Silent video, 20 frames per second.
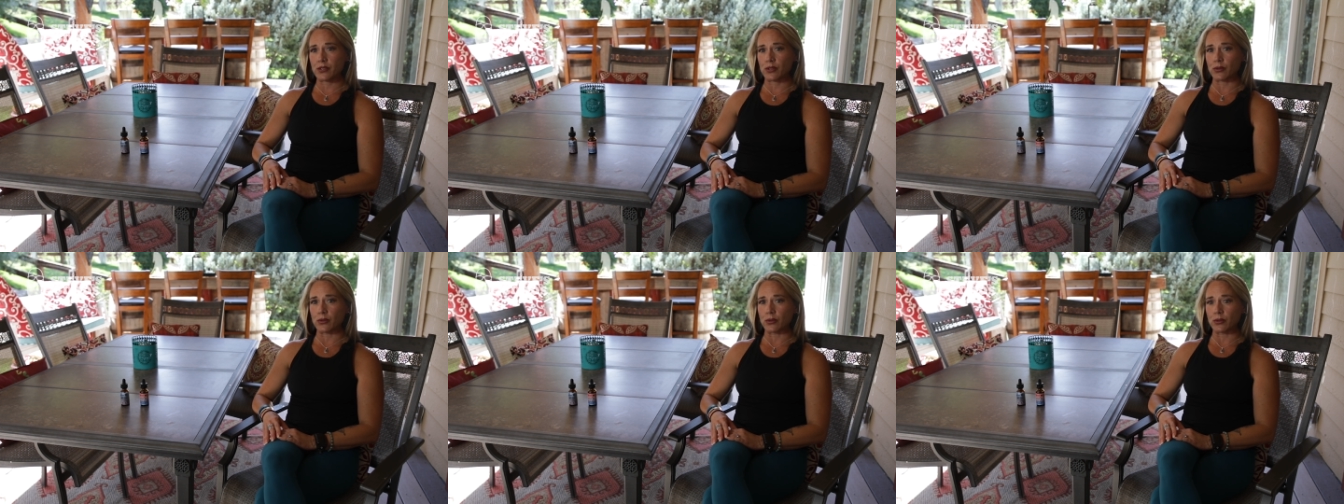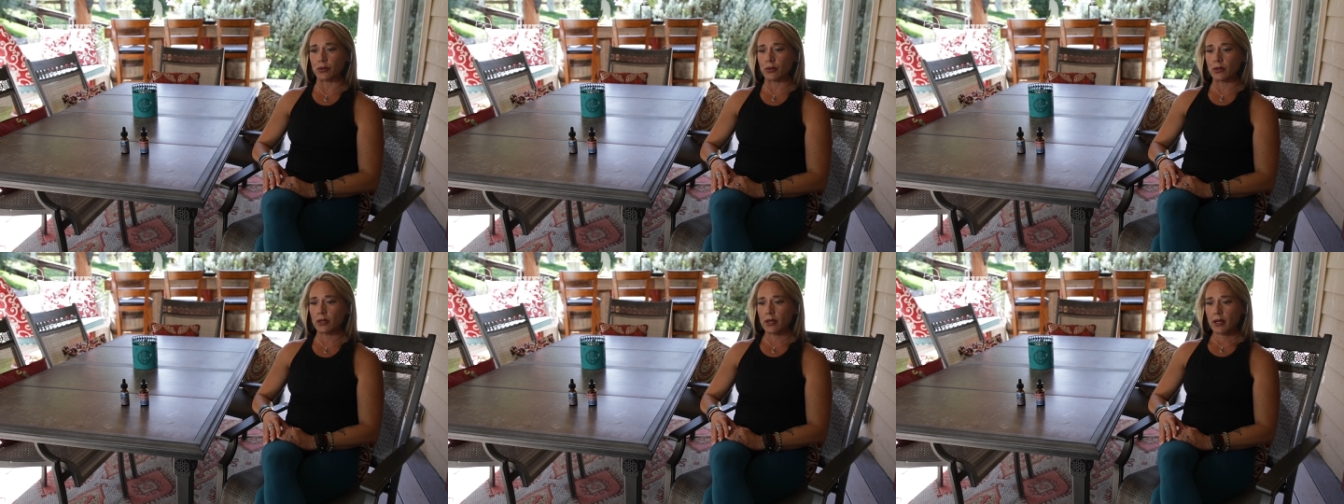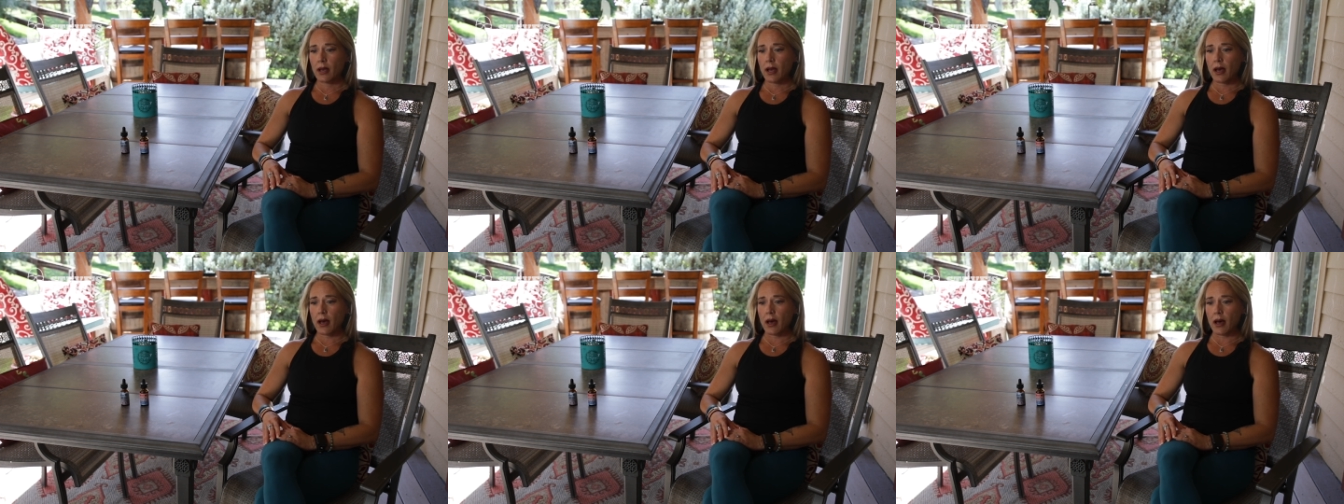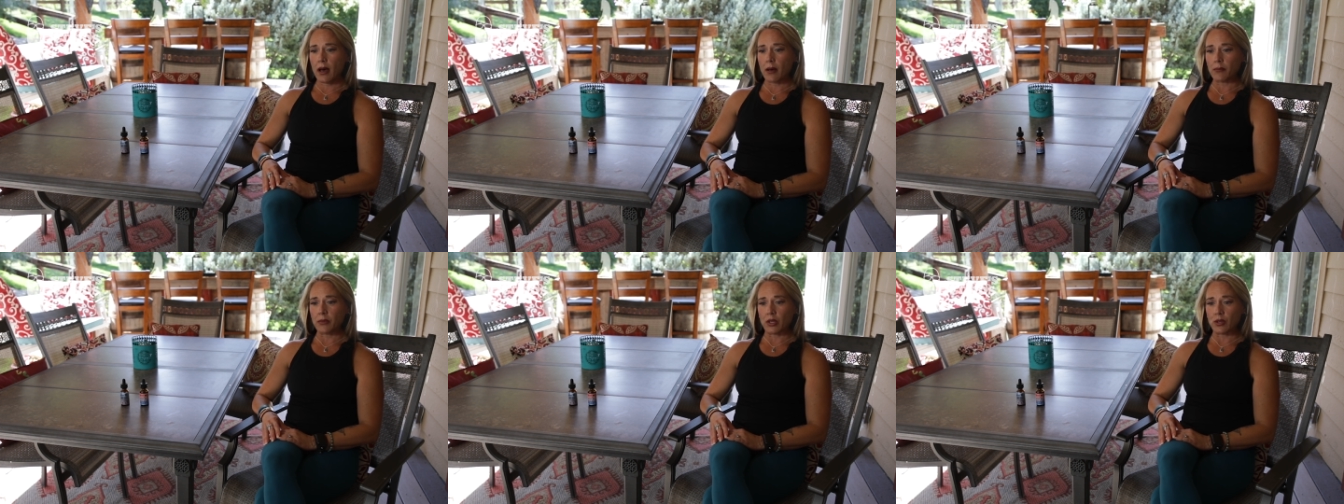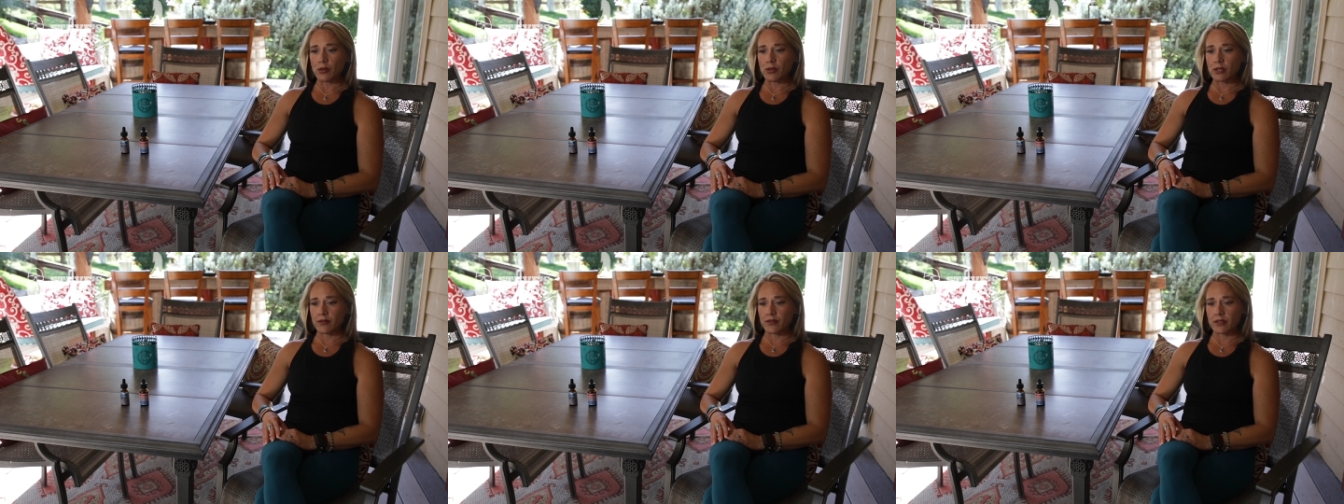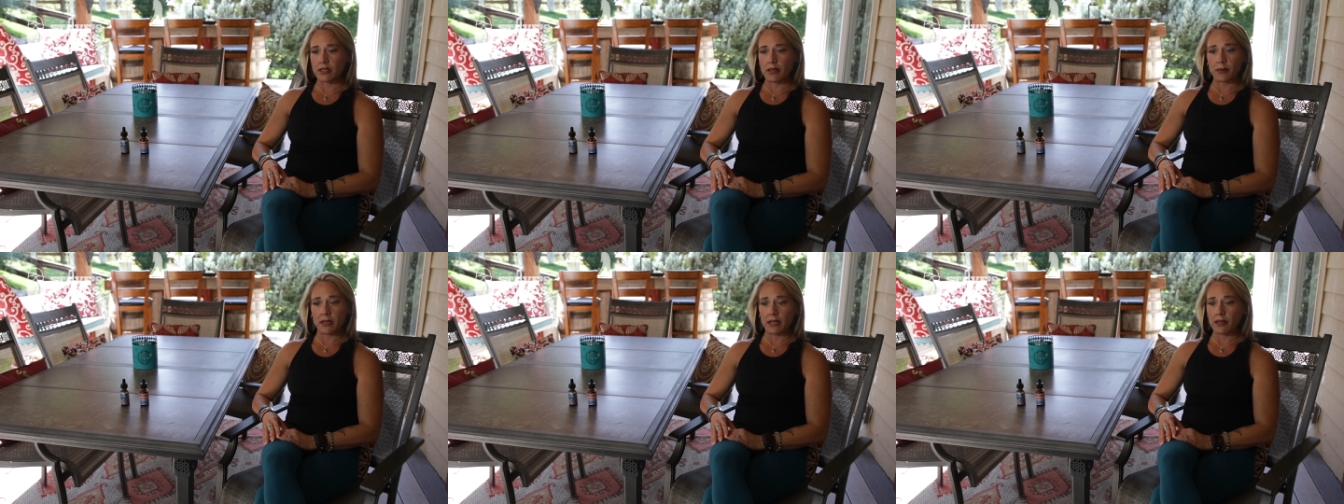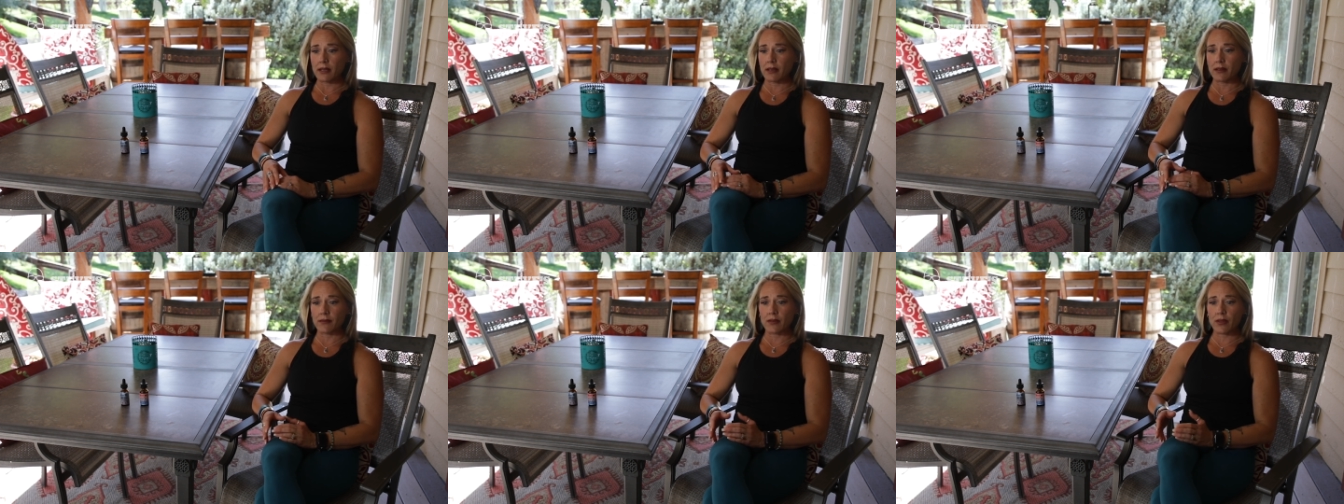to the use of CBD,
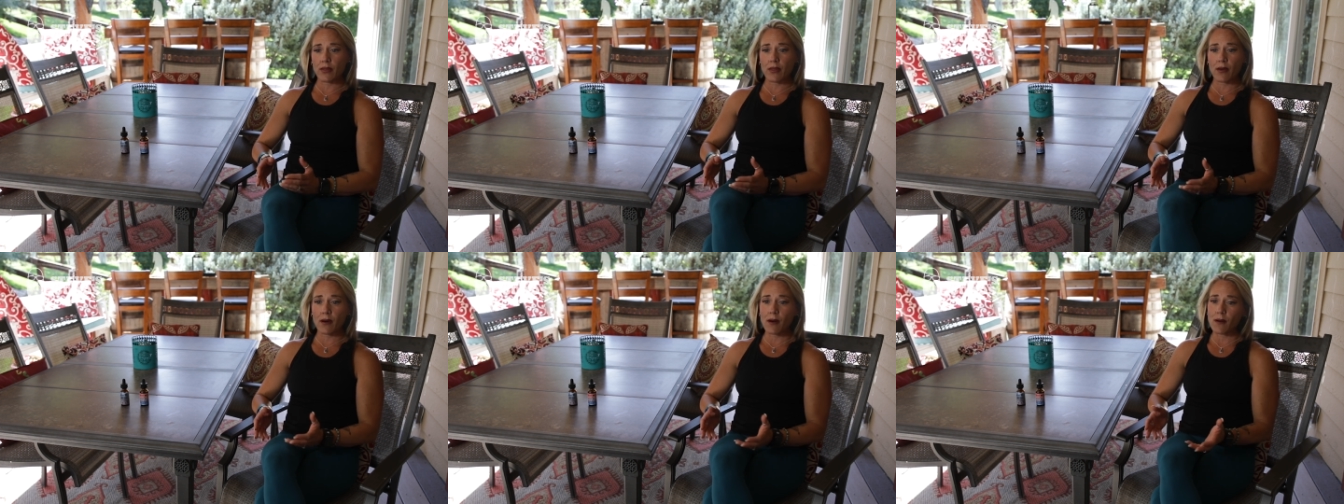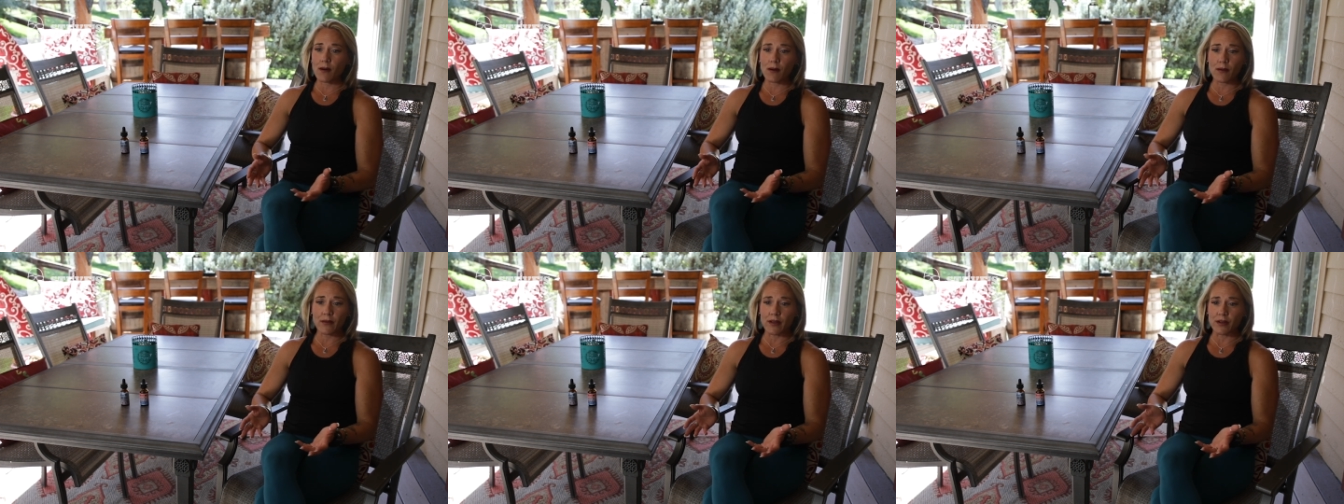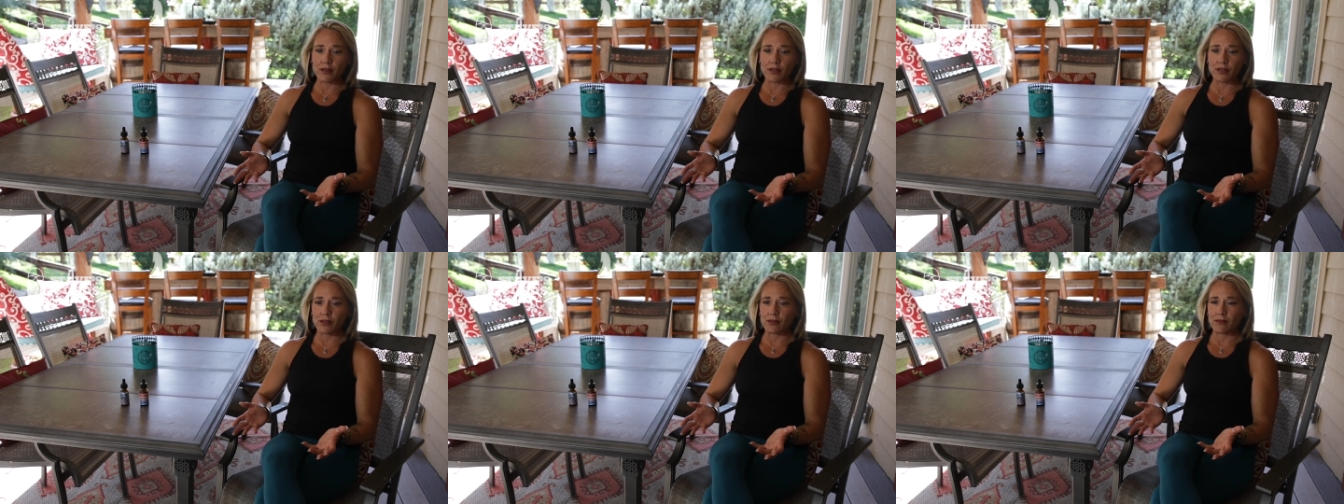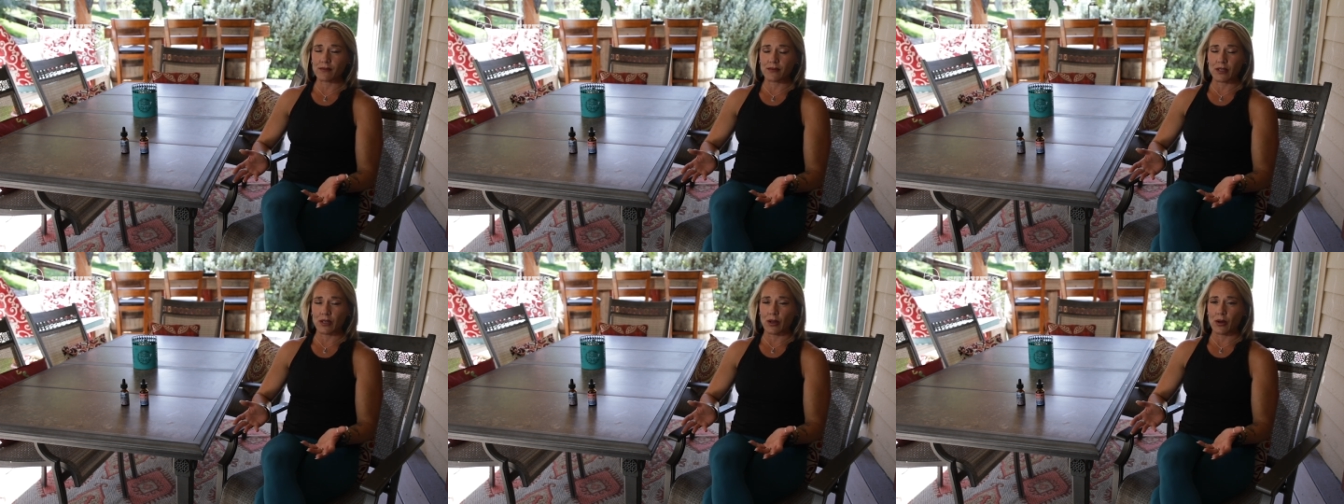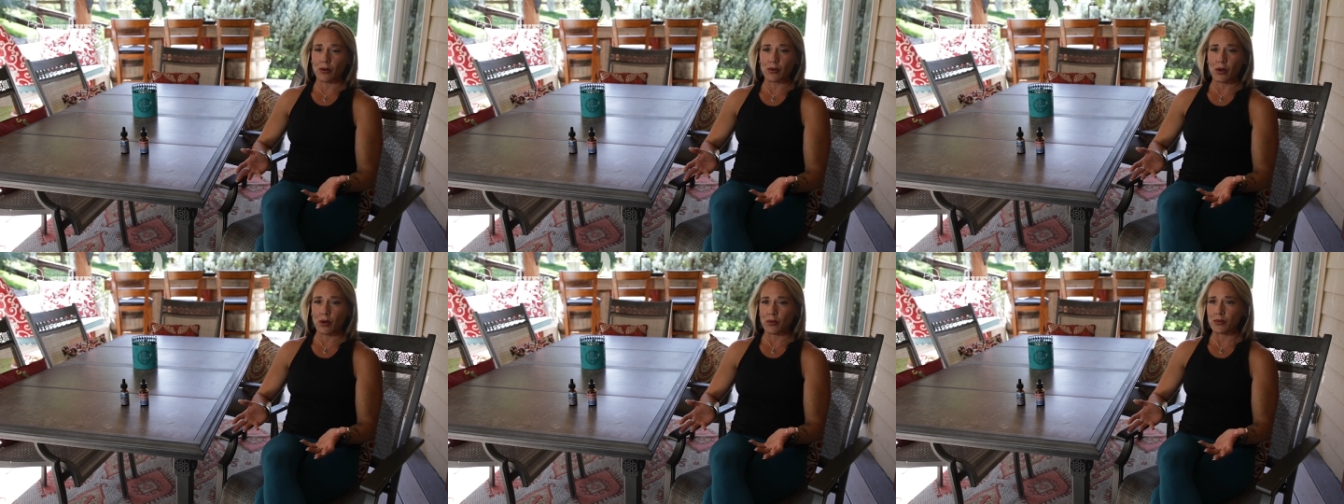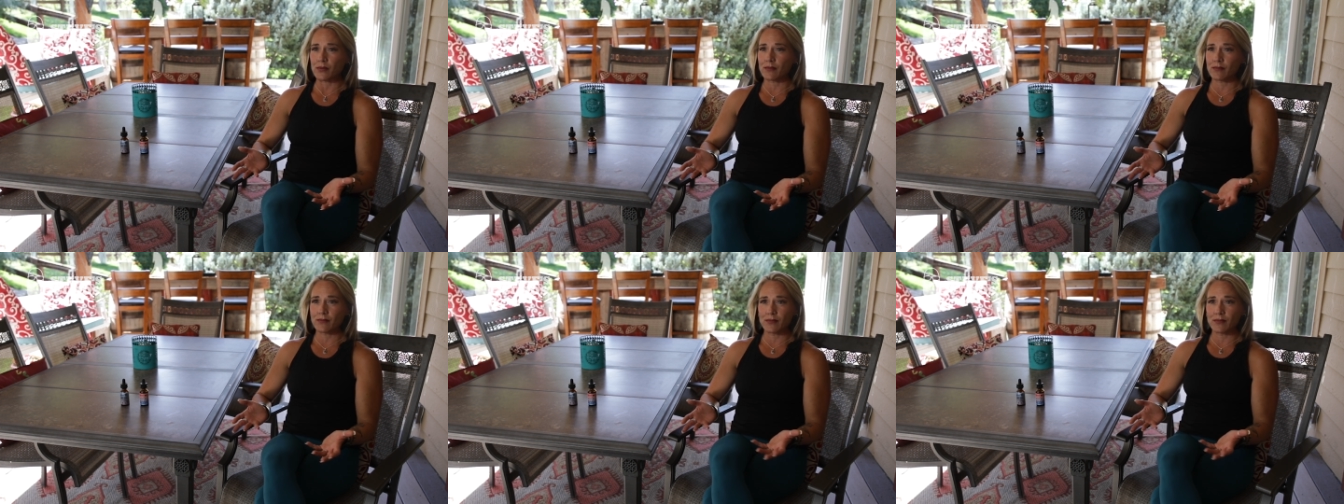even though there's no